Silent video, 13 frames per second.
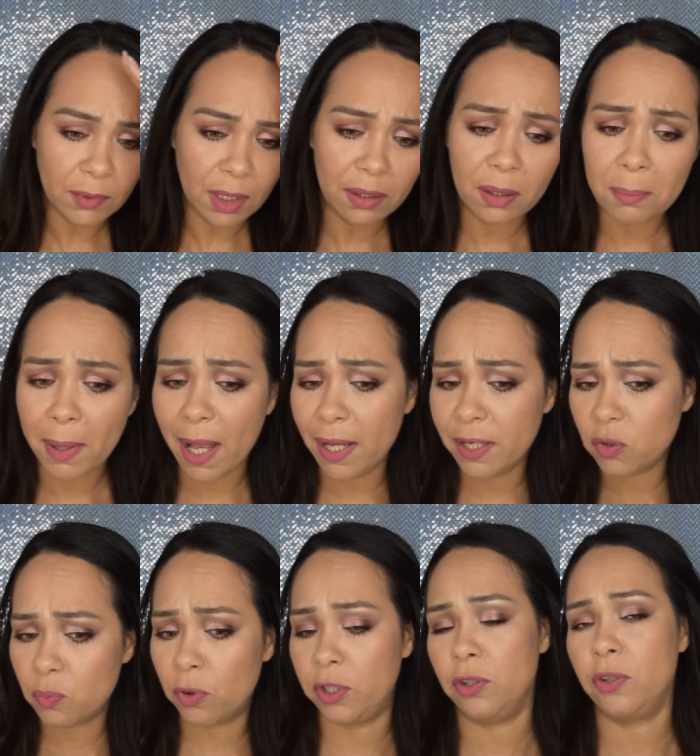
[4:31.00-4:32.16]
The matte is
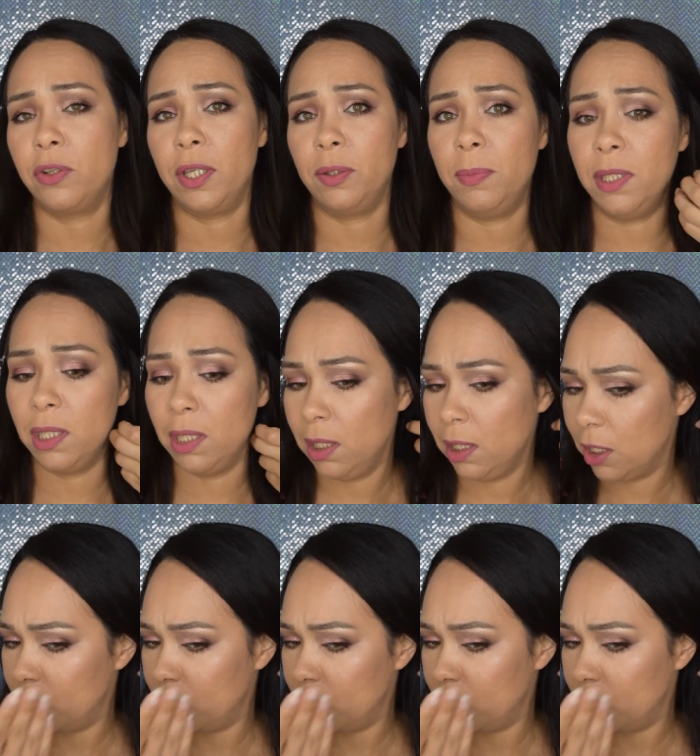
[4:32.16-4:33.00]
pretty good at the beginning.